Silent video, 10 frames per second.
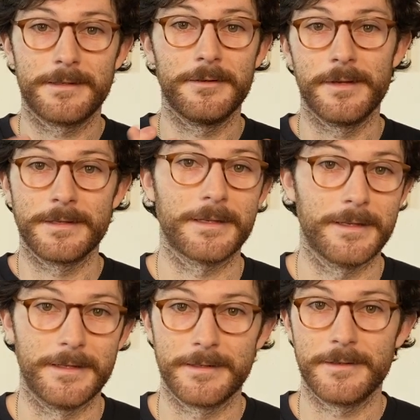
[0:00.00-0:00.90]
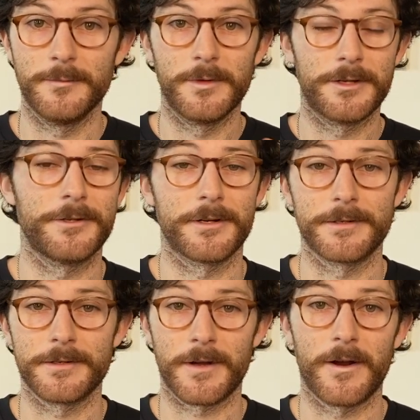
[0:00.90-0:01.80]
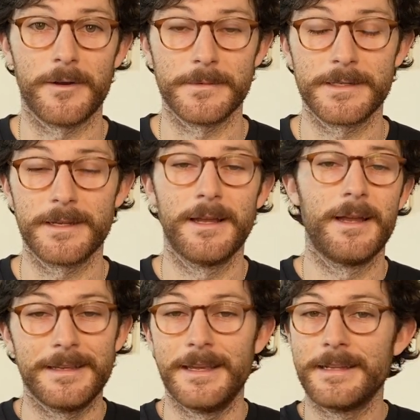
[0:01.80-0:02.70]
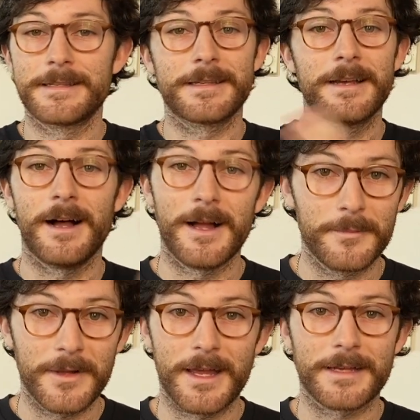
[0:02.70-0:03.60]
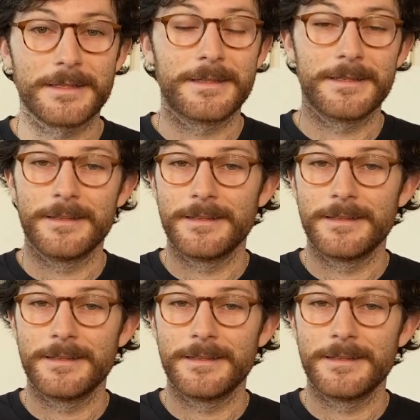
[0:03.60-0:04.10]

to insulin, to blood sugar, to carbs, it's complex.